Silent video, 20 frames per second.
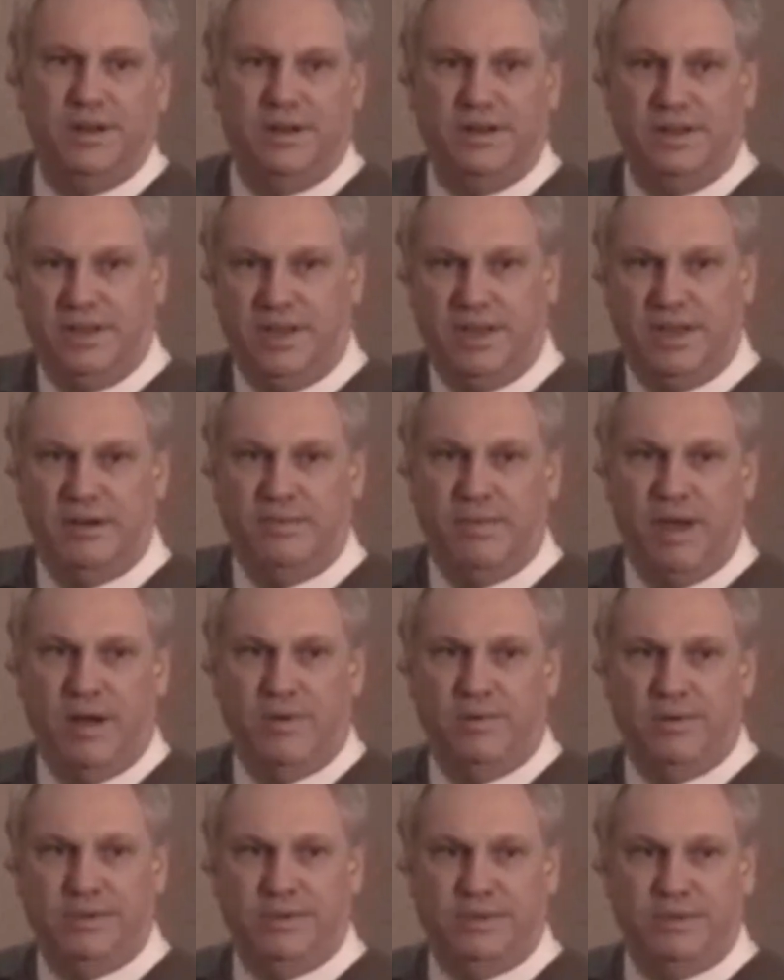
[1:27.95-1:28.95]
and they could get them
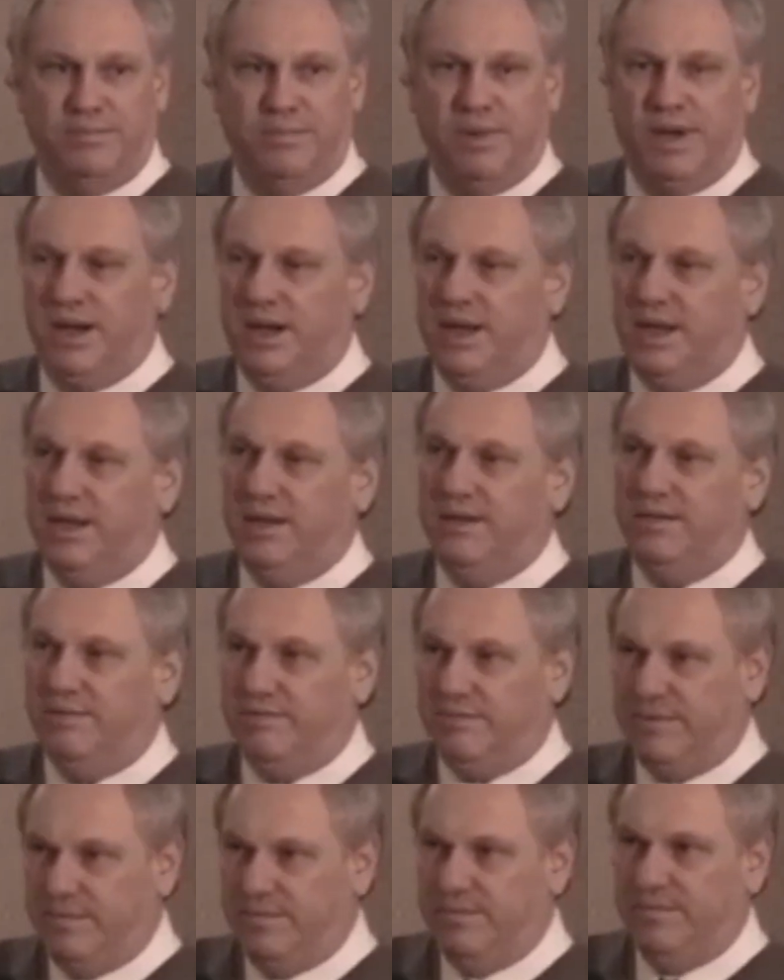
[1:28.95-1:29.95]
out with some money
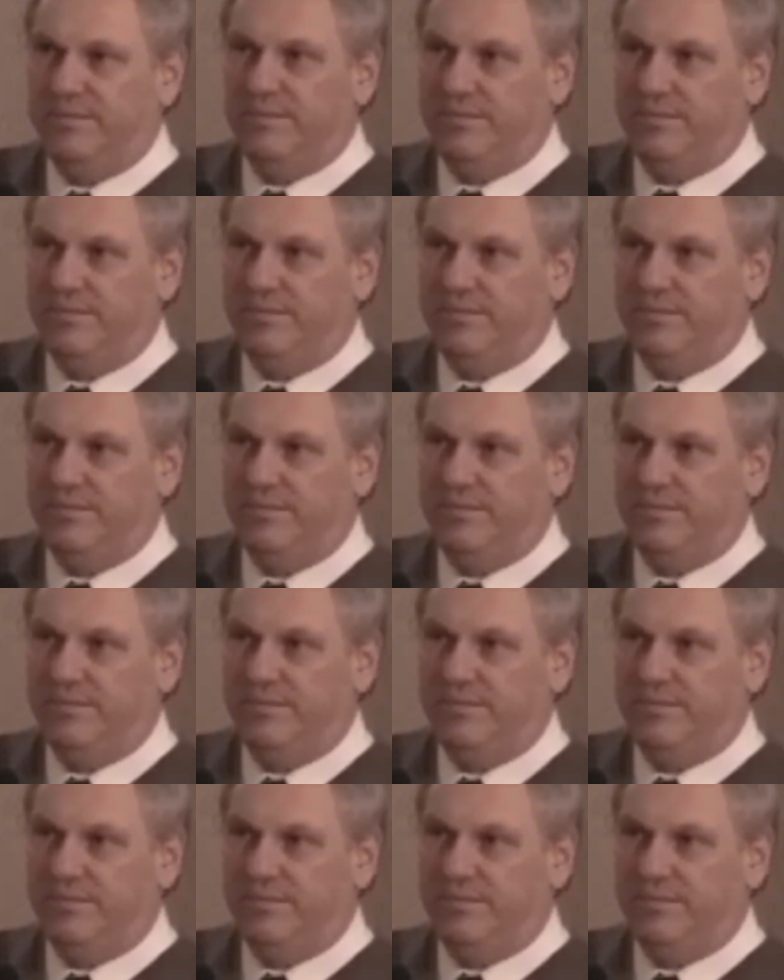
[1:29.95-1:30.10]
from